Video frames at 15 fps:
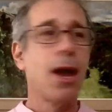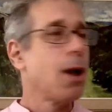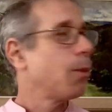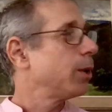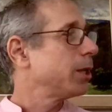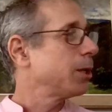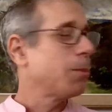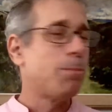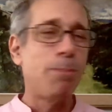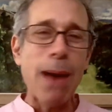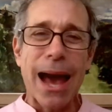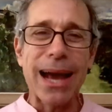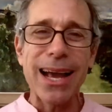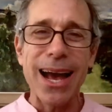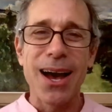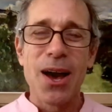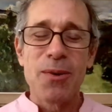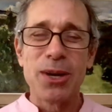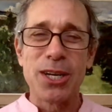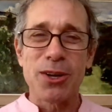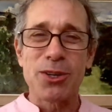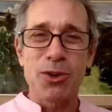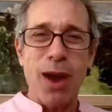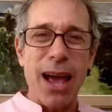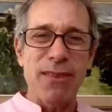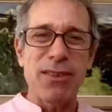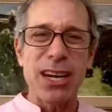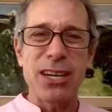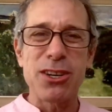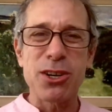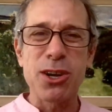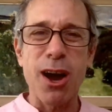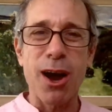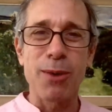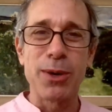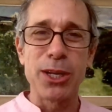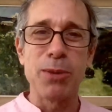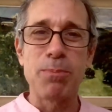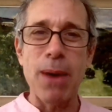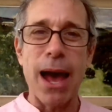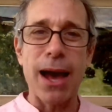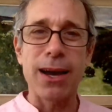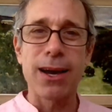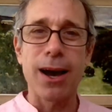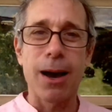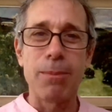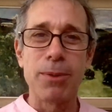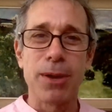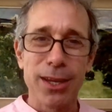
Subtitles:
When you back up, when you're driving in your car, when you back up,